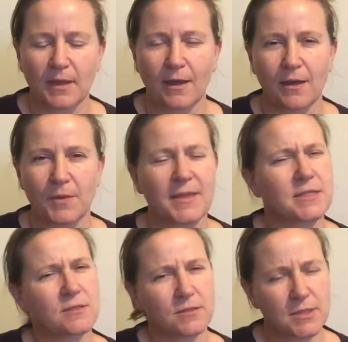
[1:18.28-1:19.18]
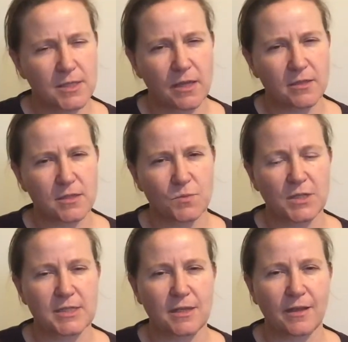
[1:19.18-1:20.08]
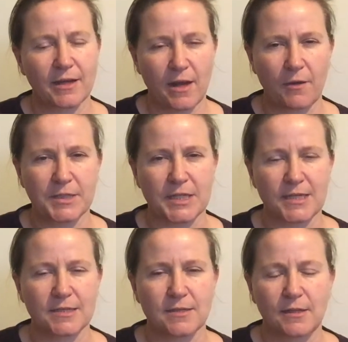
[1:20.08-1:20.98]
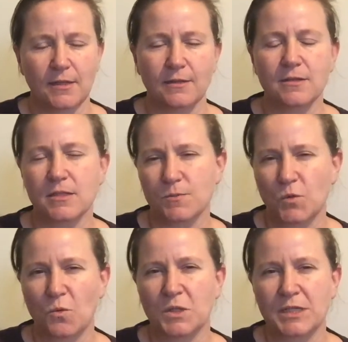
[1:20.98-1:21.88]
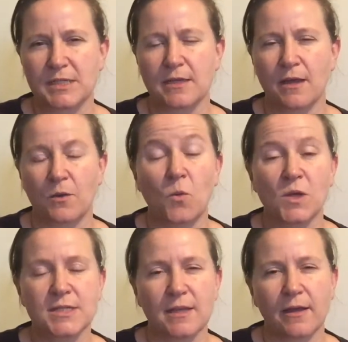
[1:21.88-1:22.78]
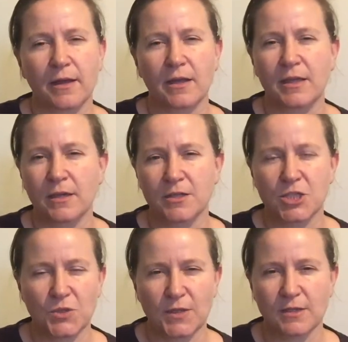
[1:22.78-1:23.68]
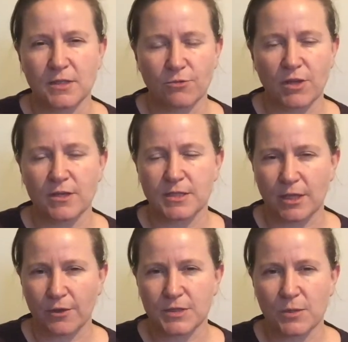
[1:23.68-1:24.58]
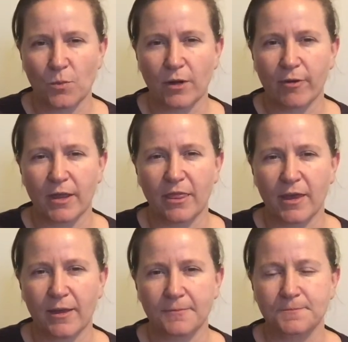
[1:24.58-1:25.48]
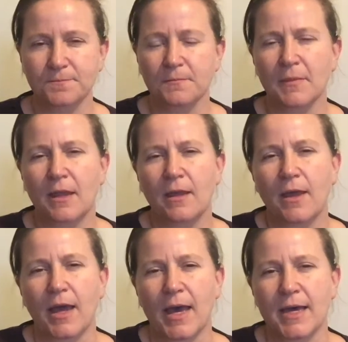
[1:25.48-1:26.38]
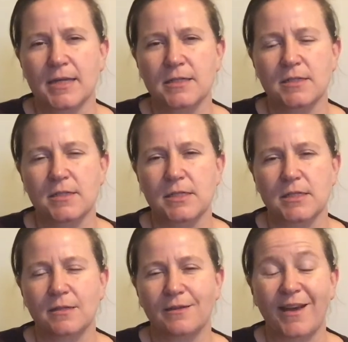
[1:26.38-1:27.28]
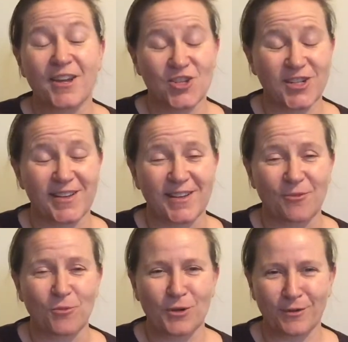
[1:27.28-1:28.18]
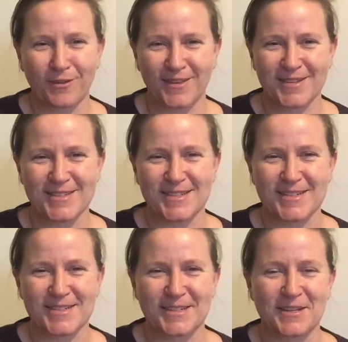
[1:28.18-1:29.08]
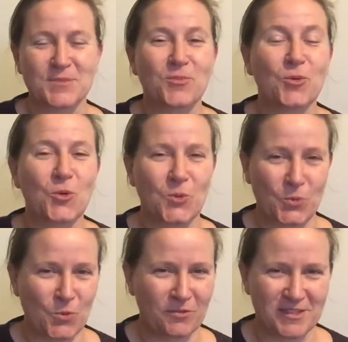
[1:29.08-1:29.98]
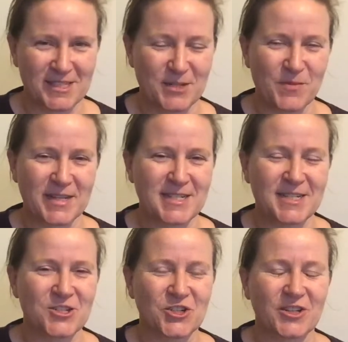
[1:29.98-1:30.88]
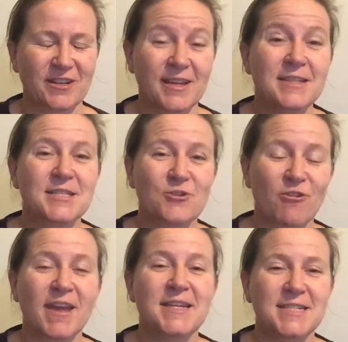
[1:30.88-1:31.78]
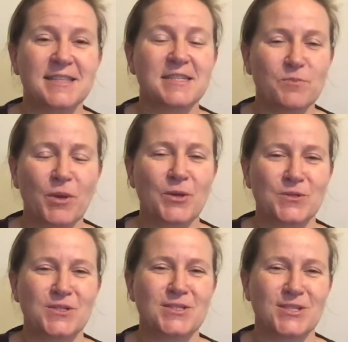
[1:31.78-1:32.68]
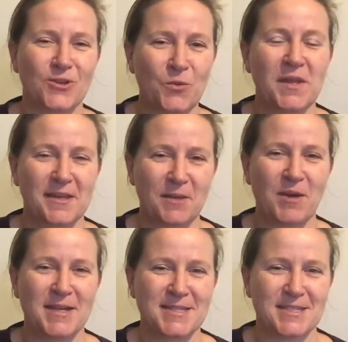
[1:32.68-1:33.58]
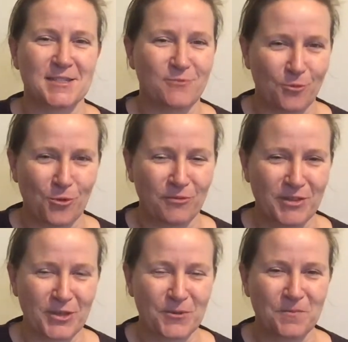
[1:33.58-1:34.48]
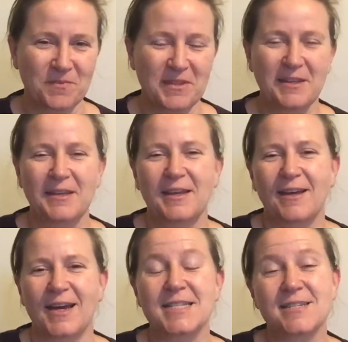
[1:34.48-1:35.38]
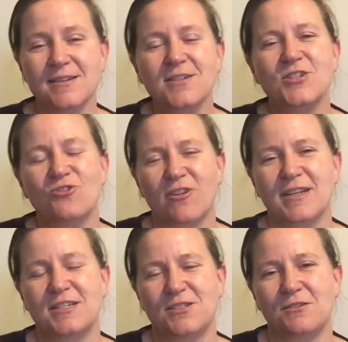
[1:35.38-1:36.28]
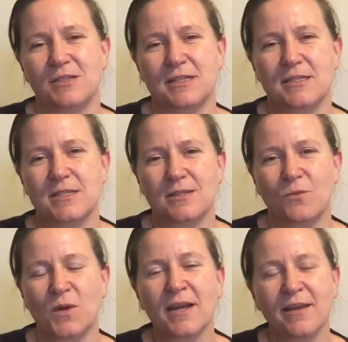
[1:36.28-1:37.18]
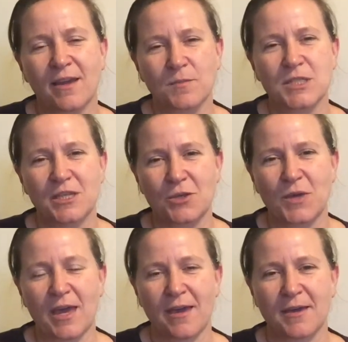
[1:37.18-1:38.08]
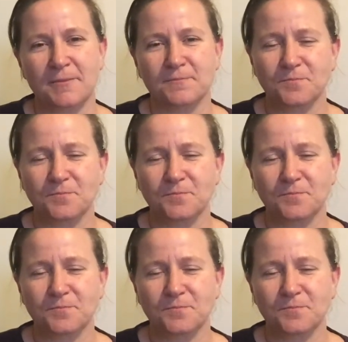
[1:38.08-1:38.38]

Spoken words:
And that's not to say this is what it's like nowadays. This is more what it's like was like a year, 2 years, 3 years ago, somewhere around there. And actually, one of the things that has brought all of this to my attention is creating these posts on a weekly basis for all of you. I started trying to do this when I came to the UK.